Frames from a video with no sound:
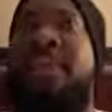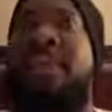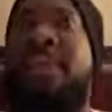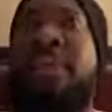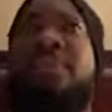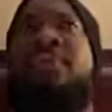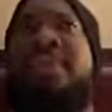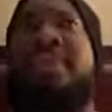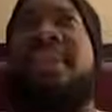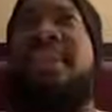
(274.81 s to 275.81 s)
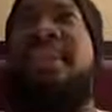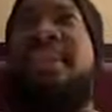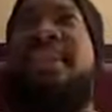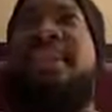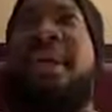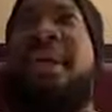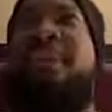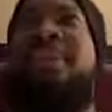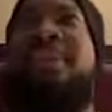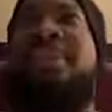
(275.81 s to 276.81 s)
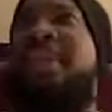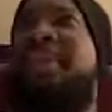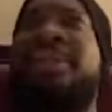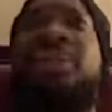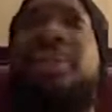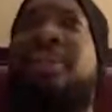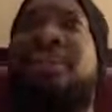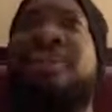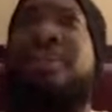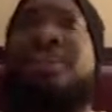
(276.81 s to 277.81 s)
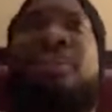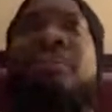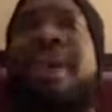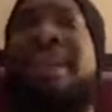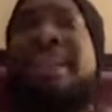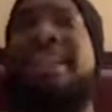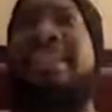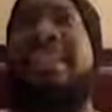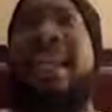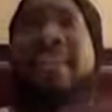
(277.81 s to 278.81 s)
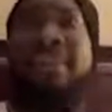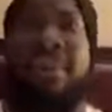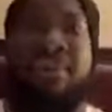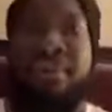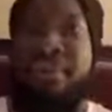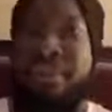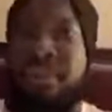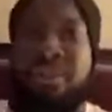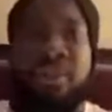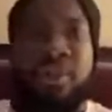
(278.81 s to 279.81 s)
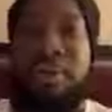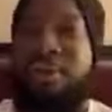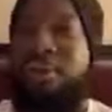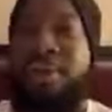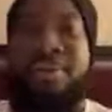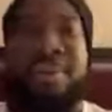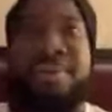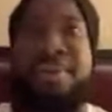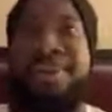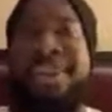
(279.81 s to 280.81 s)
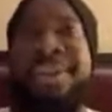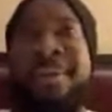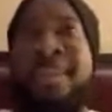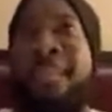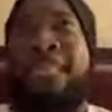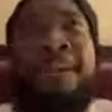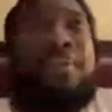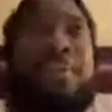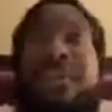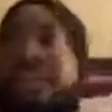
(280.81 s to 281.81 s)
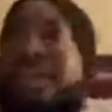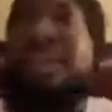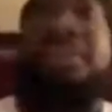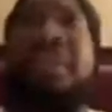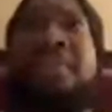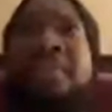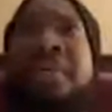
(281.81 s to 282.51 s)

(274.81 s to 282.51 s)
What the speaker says: Notwithstanding, Shatta is one of the best songwriters I've ever seen or heard or come across. His songs are deep.